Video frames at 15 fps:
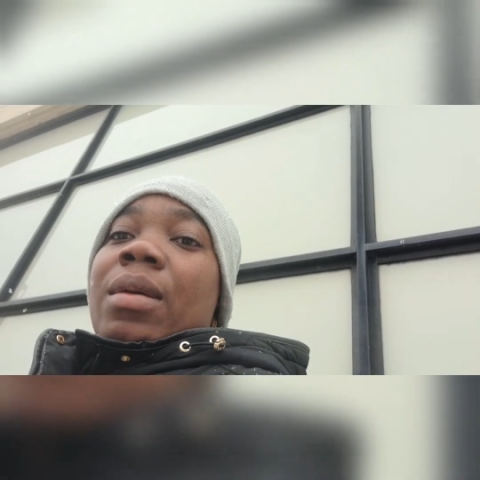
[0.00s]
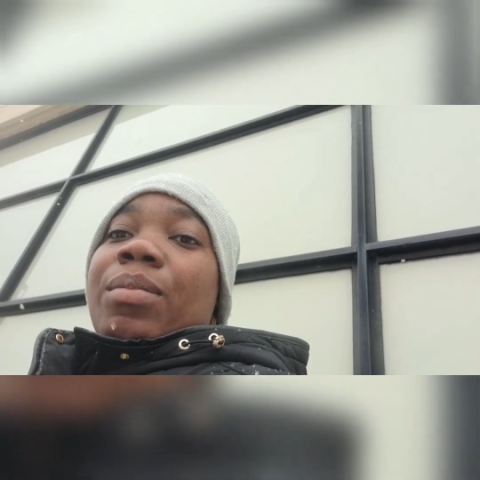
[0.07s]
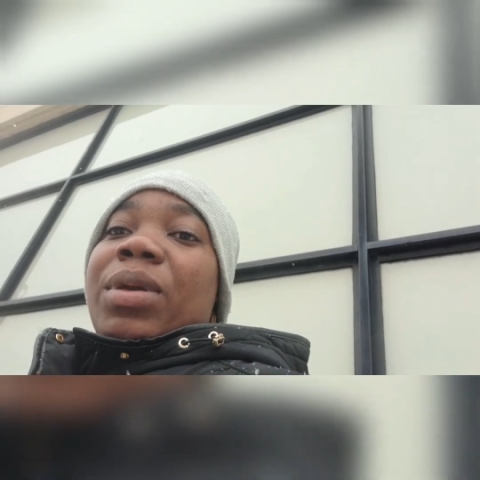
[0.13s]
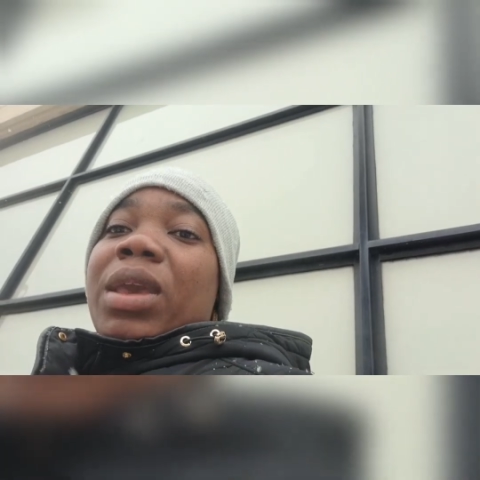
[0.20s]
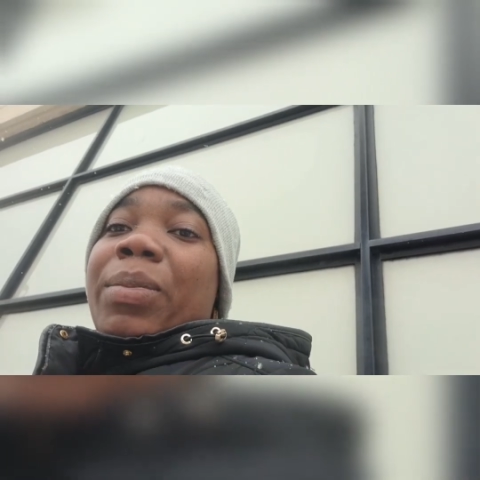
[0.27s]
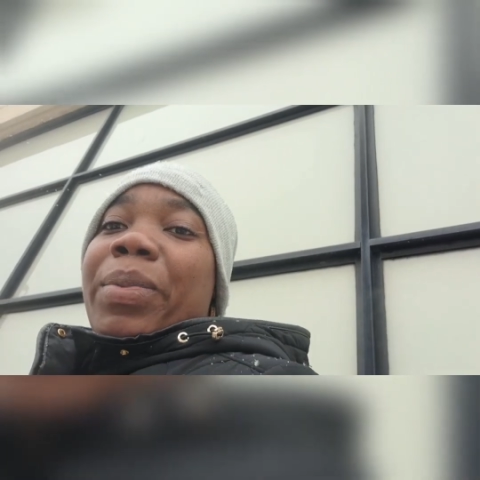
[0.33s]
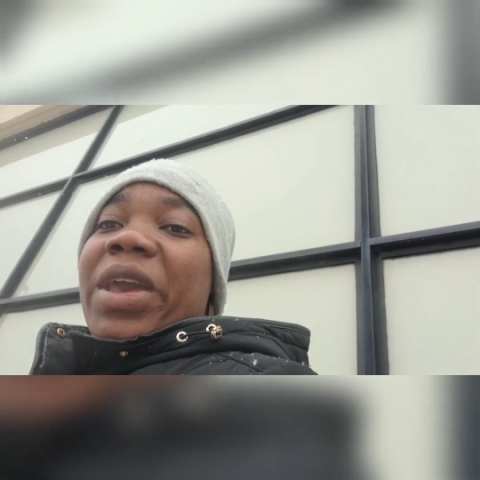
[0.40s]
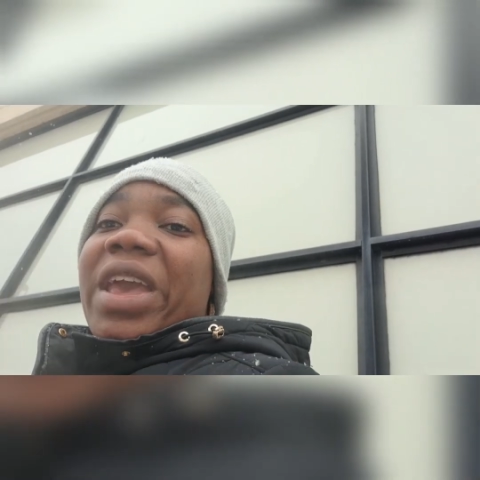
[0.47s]

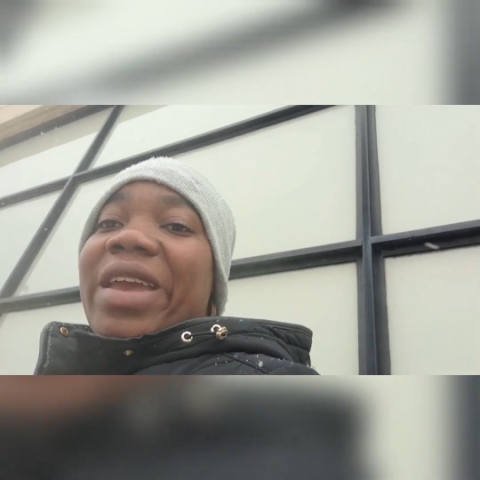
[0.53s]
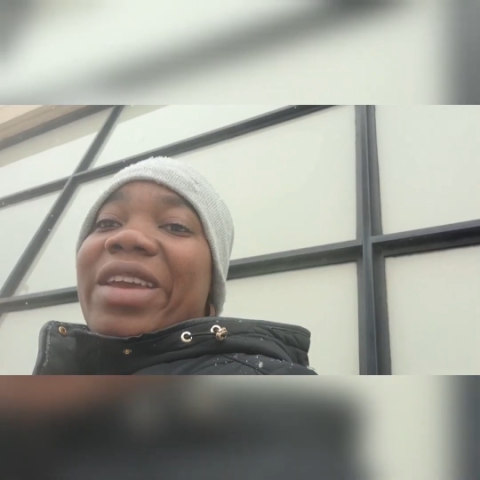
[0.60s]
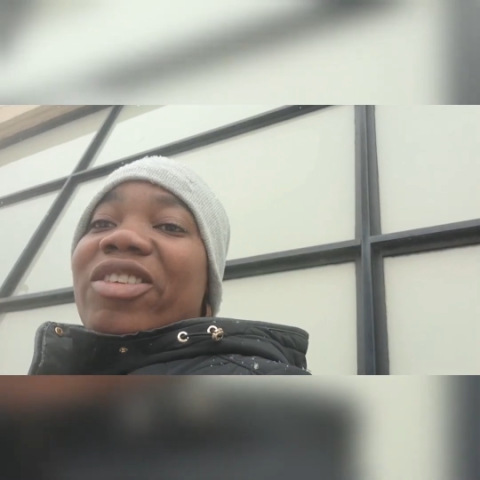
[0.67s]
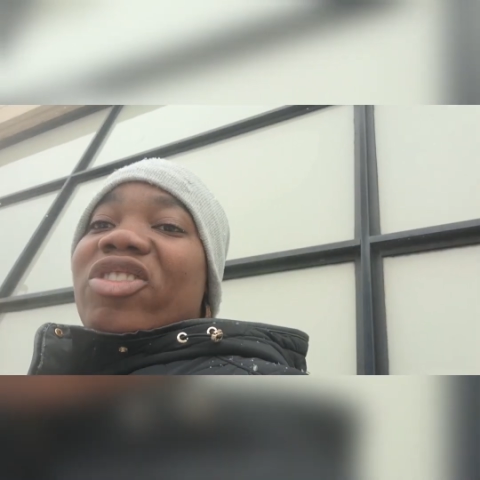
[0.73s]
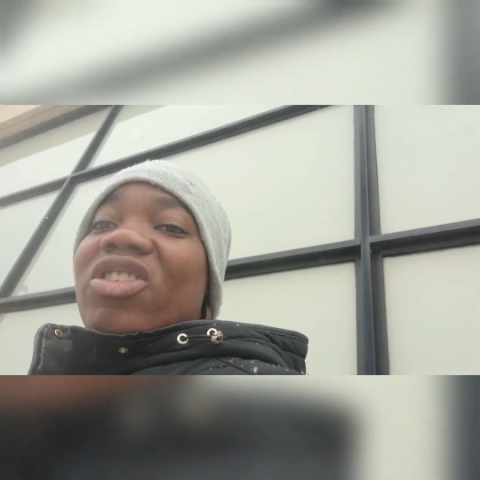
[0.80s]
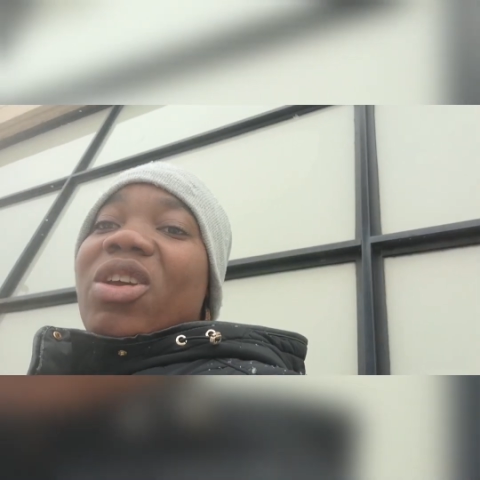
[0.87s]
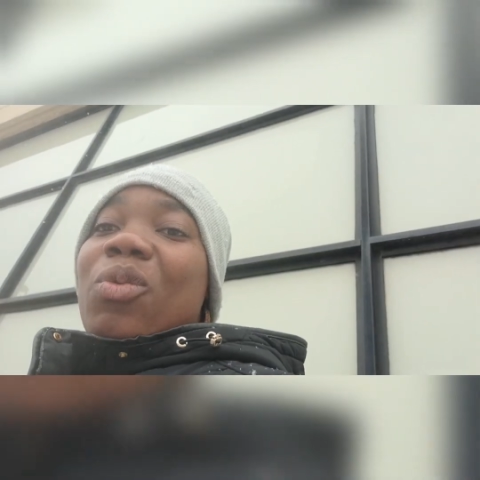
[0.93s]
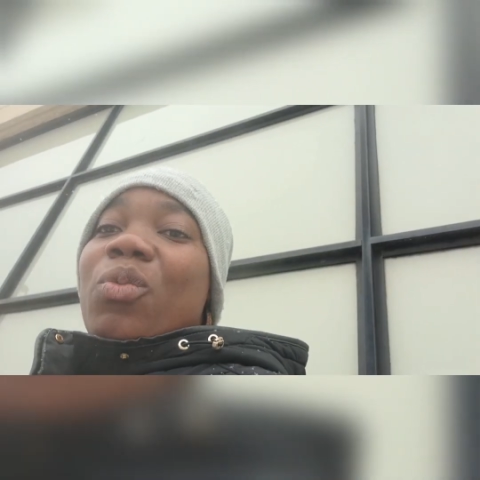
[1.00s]
Be
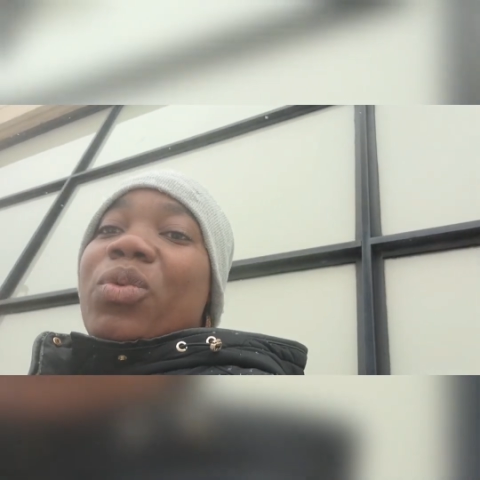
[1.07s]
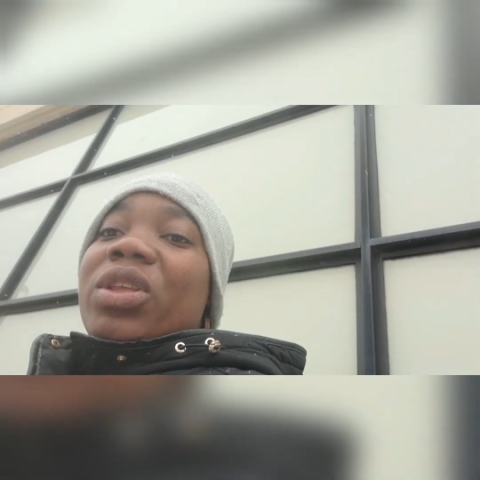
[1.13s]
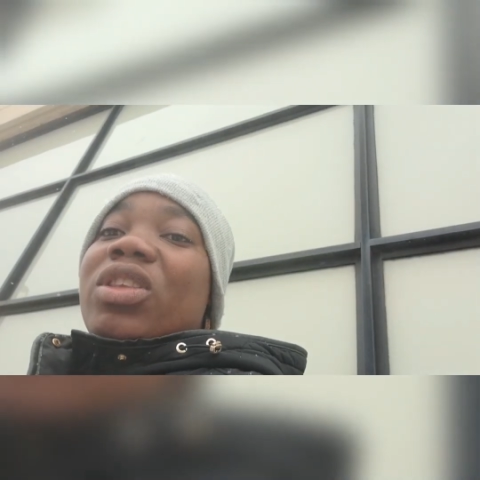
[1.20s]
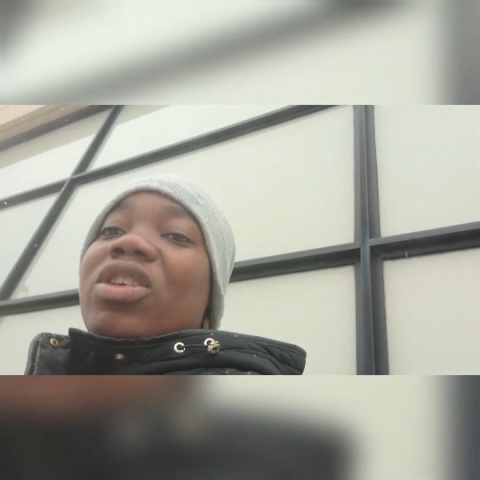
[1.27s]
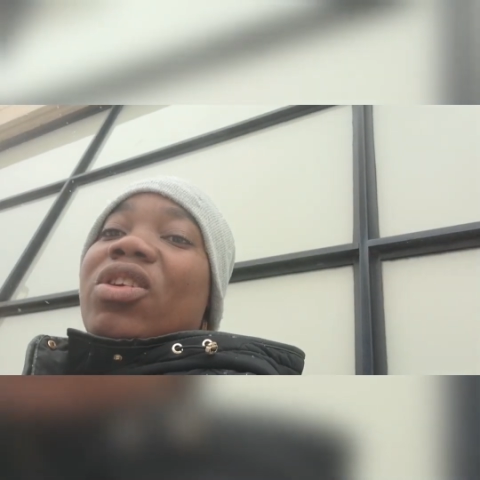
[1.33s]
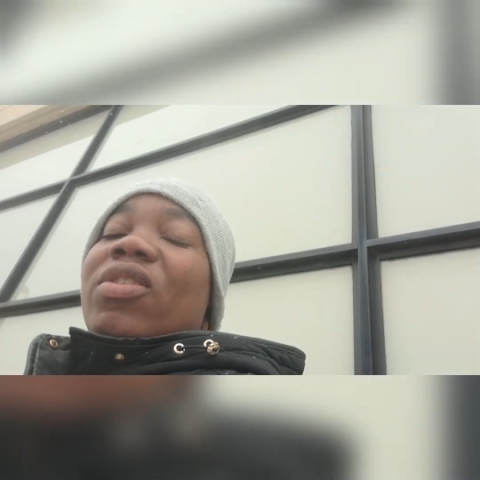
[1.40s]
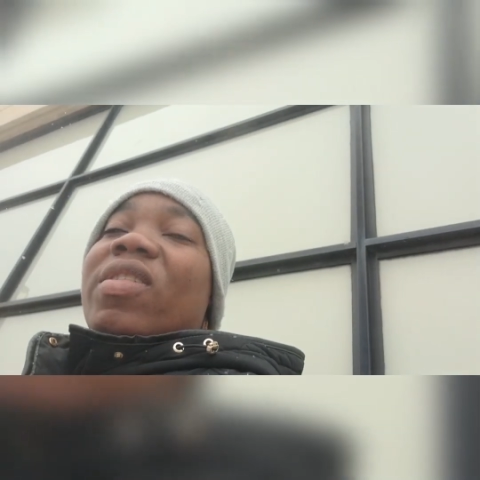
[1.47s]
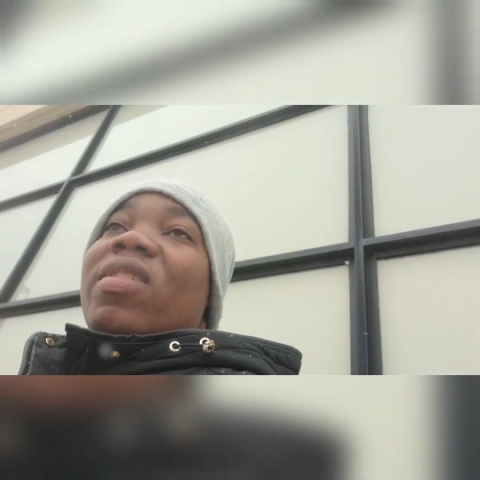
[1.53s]
patient with
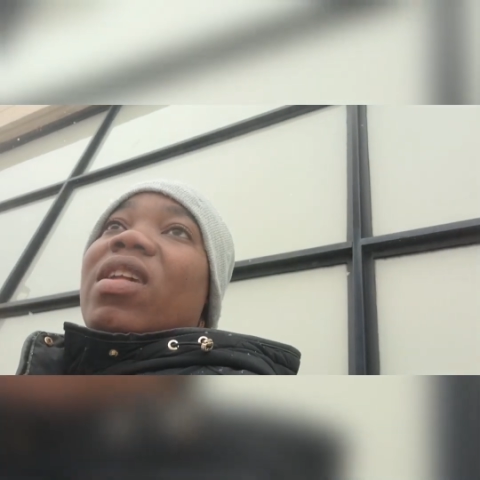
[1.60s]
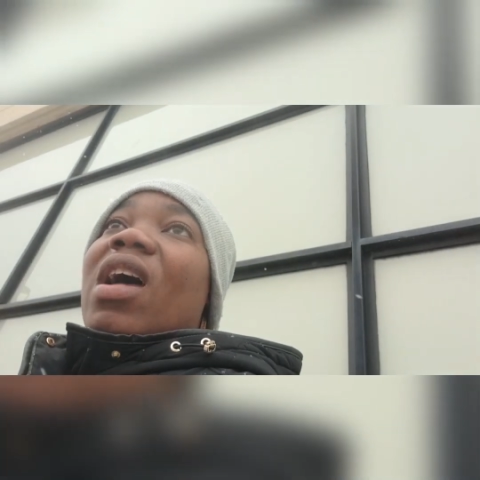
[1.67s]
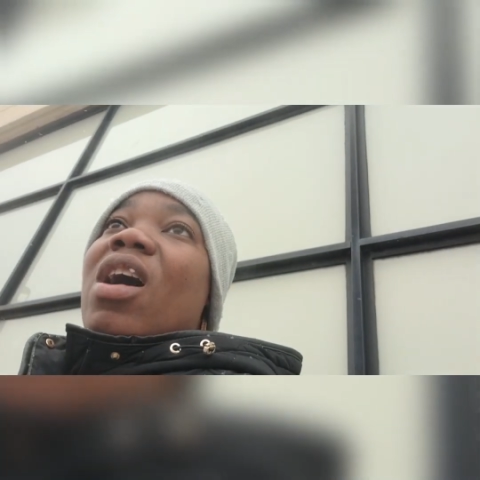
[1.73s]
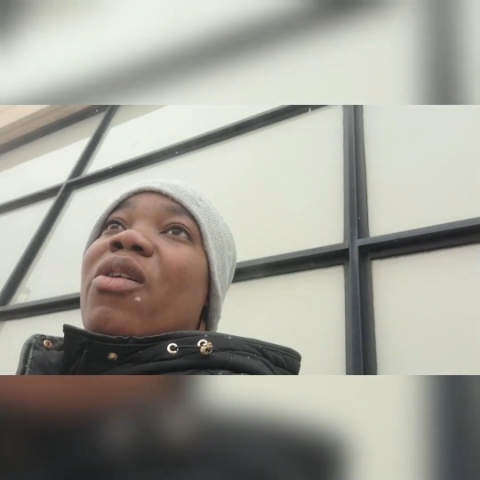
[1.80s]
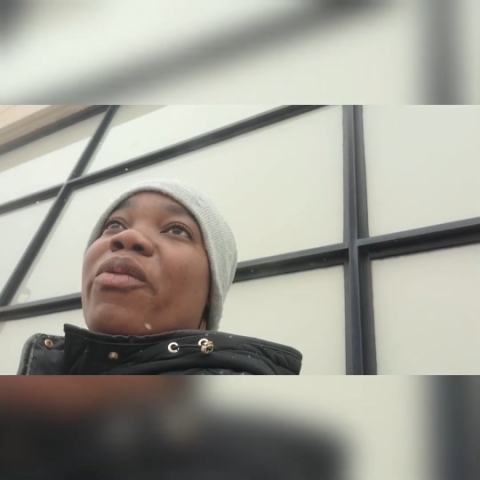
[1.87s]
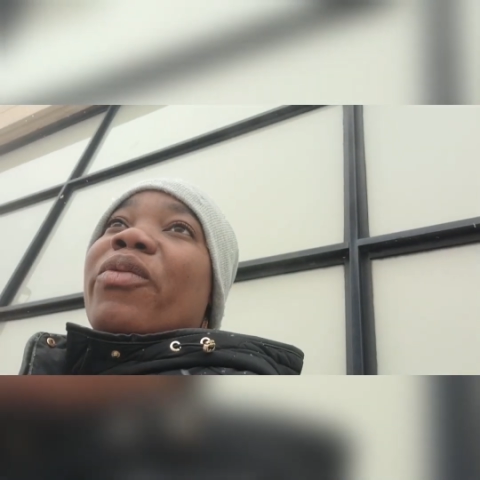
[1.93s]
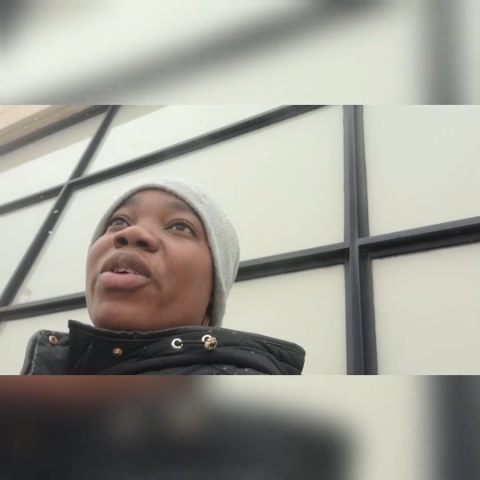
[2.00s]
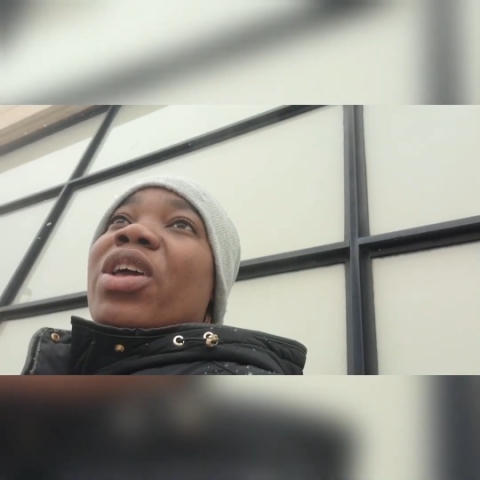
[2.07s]

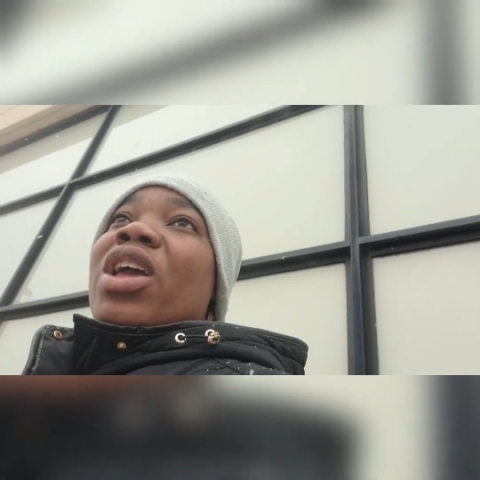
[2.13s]
yourself.